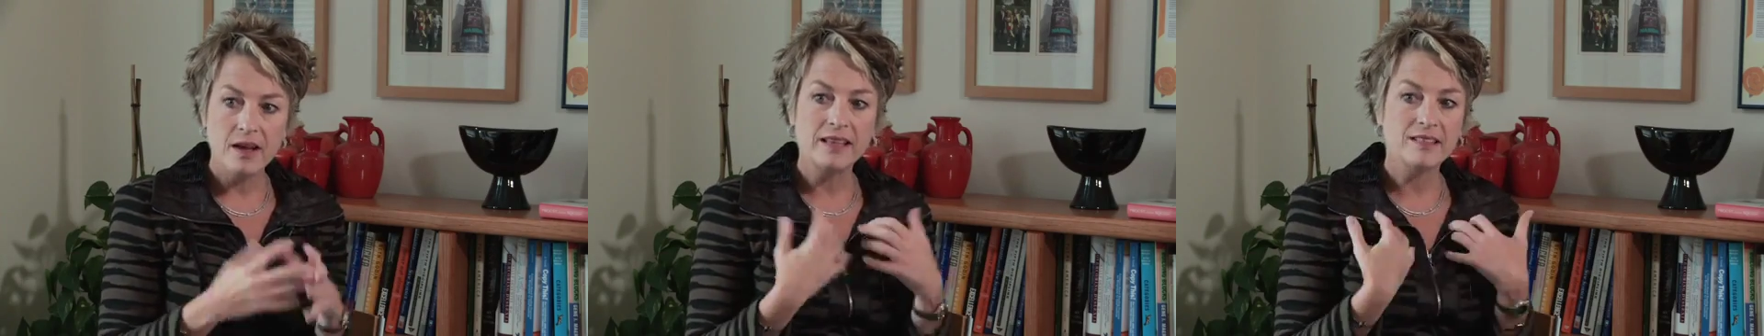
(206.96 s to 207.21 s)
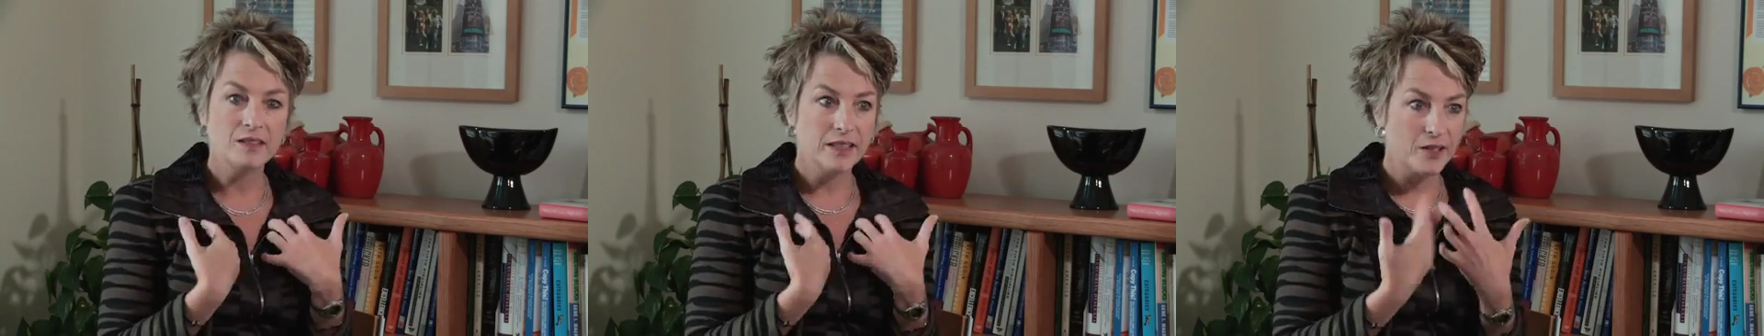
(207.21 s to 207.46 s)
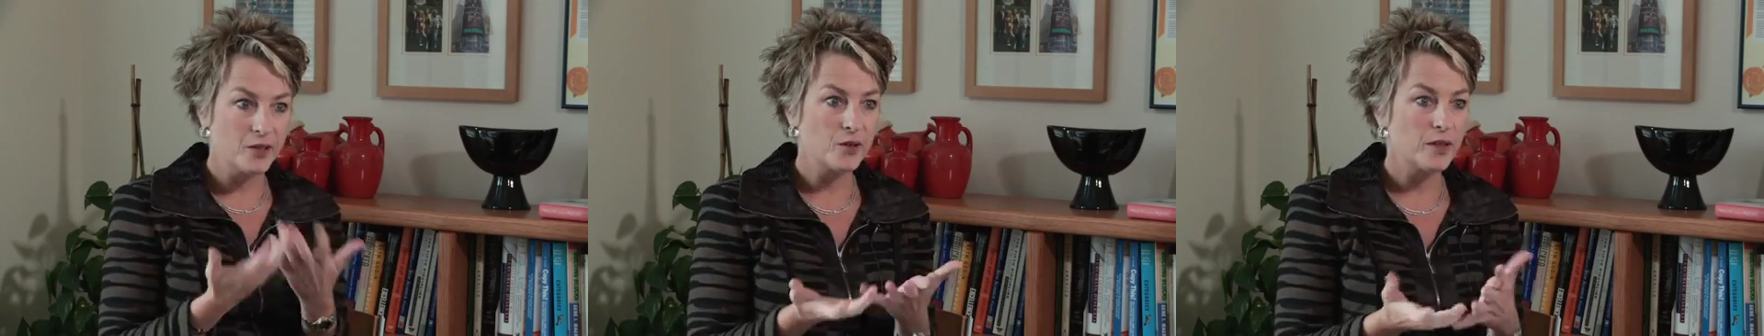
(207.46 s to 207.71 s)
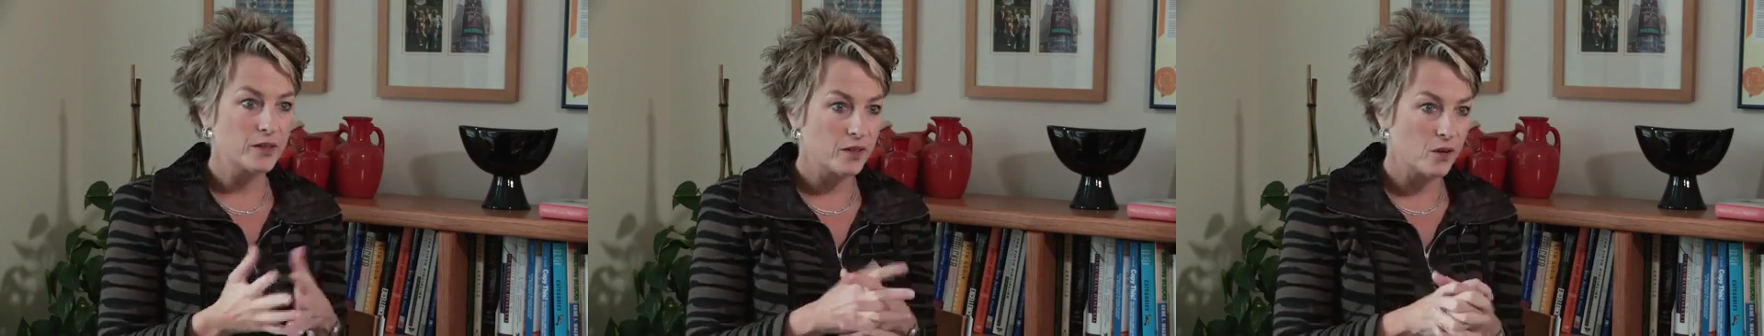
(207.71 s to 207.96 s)
As a leader,
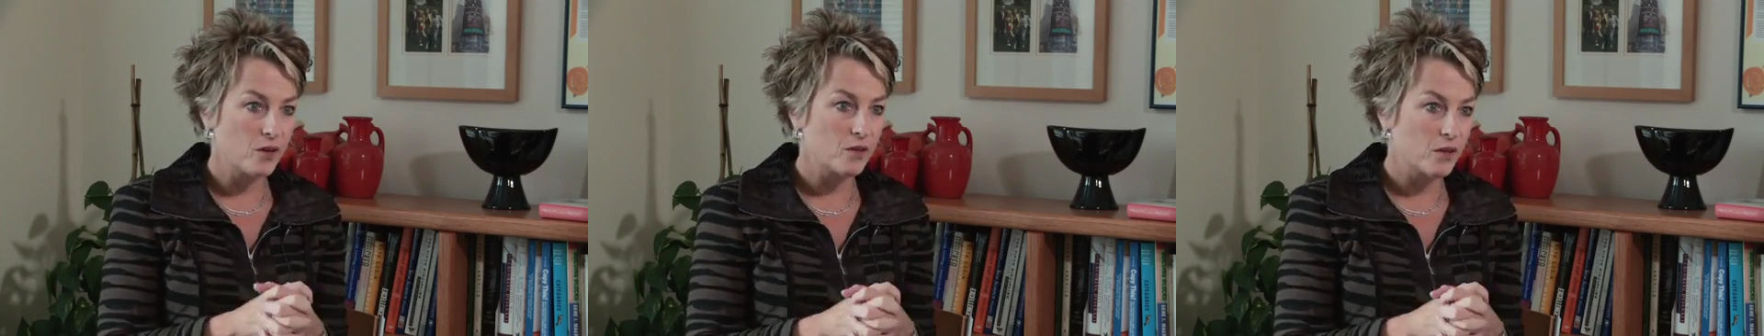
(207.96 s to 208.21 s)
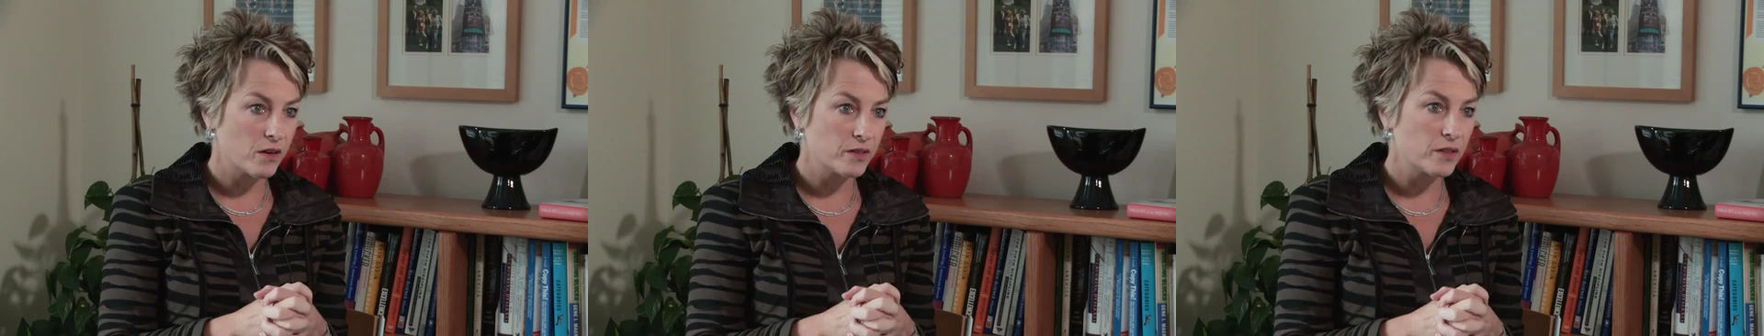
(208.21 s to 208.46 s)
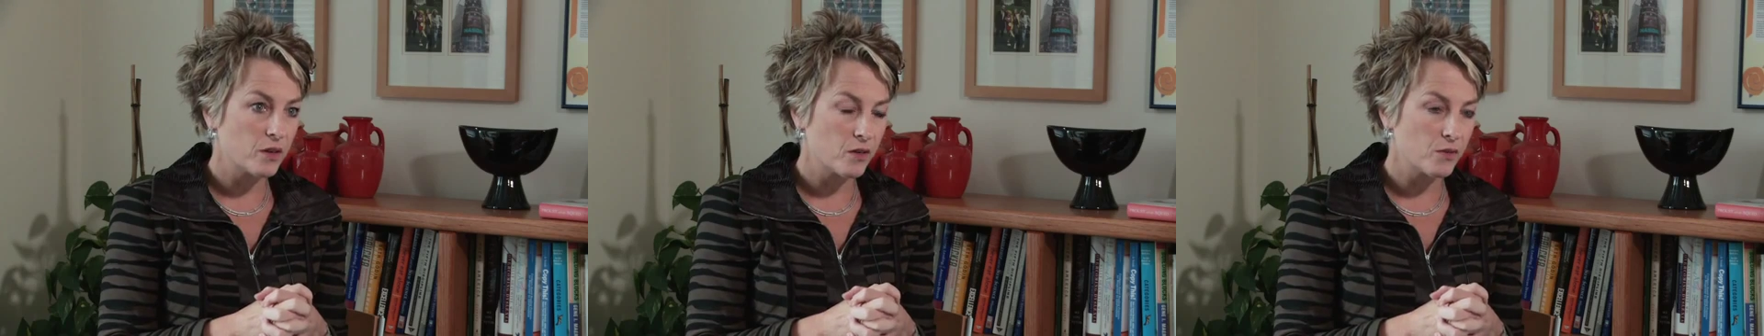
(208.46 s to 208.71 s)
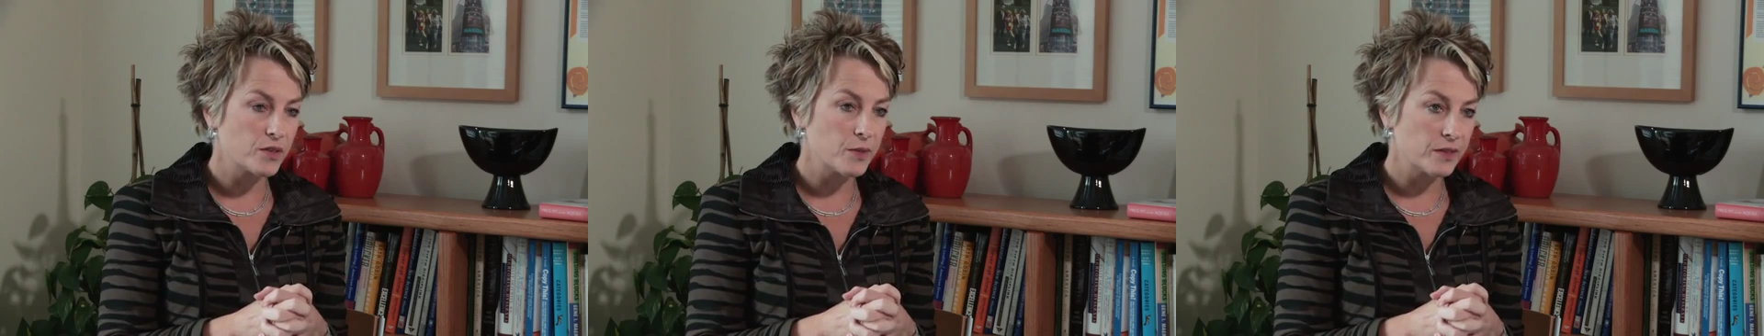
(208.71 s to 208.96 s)
it's our
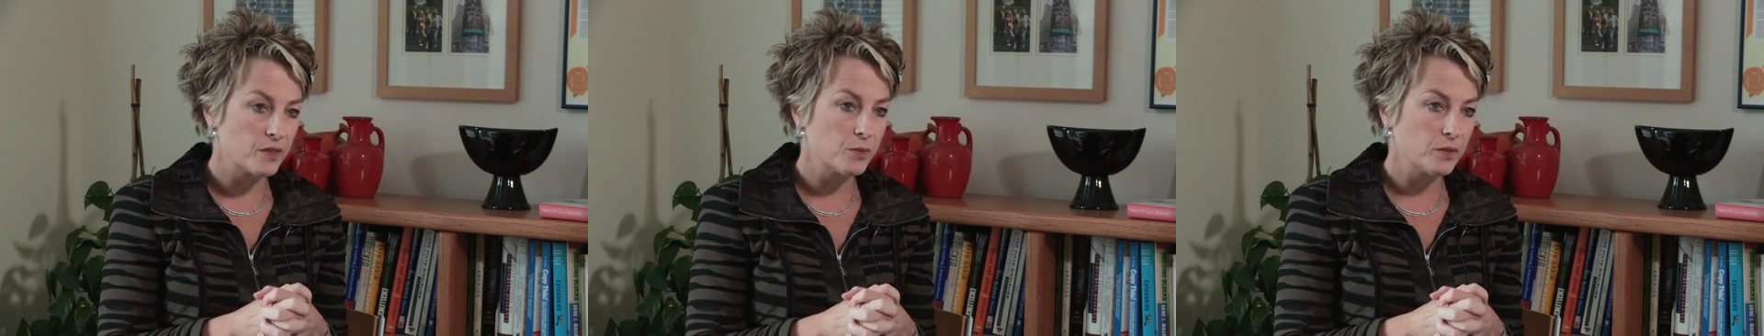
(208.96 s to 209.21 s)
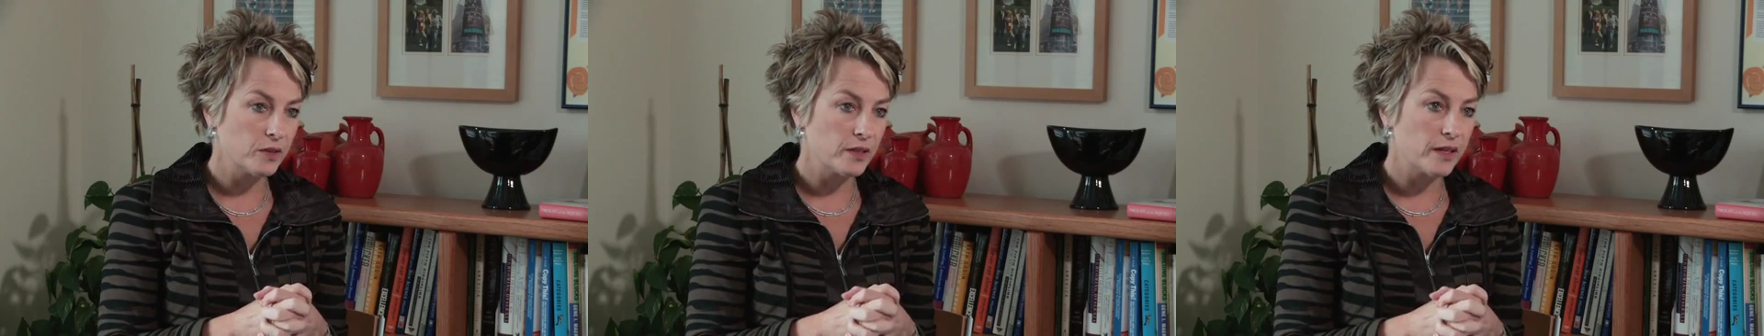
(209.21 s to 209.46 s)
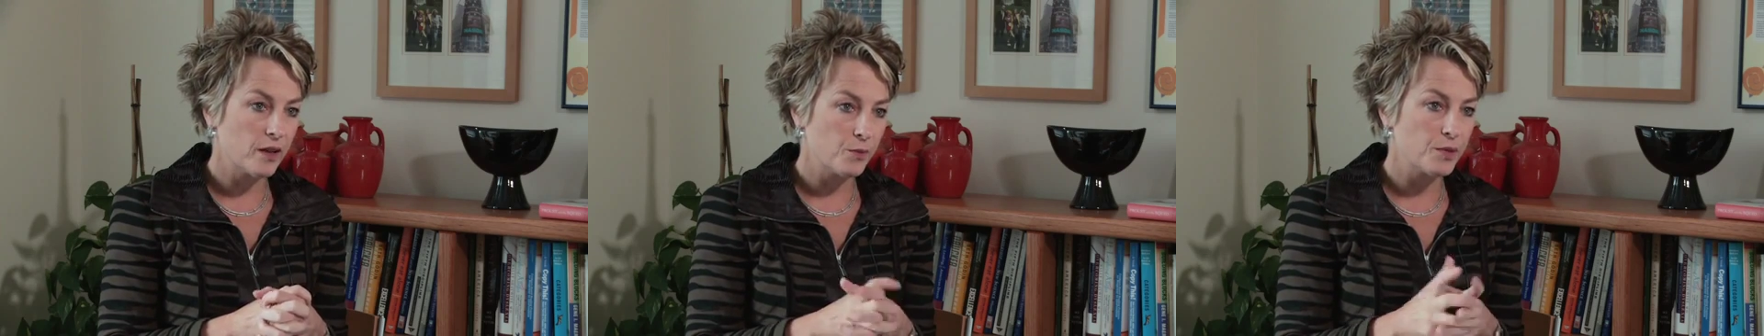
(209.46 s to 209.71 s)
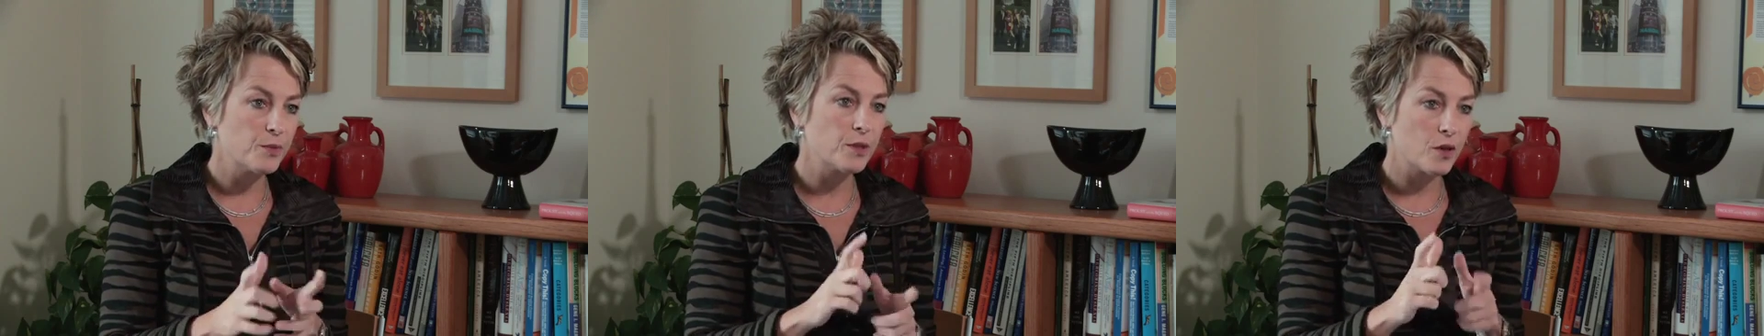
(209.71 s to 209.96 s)
responsibility to
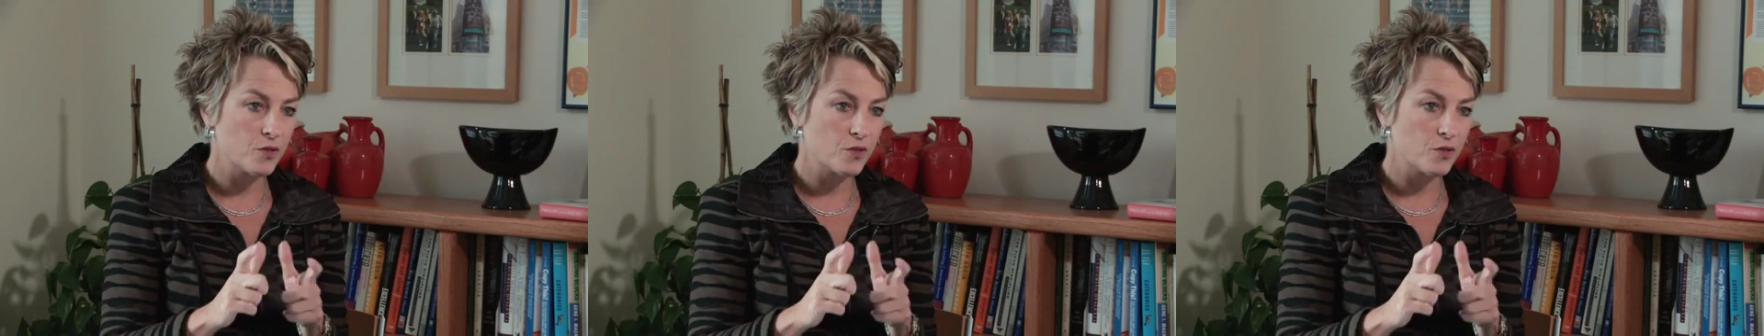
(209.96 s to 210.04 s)
help people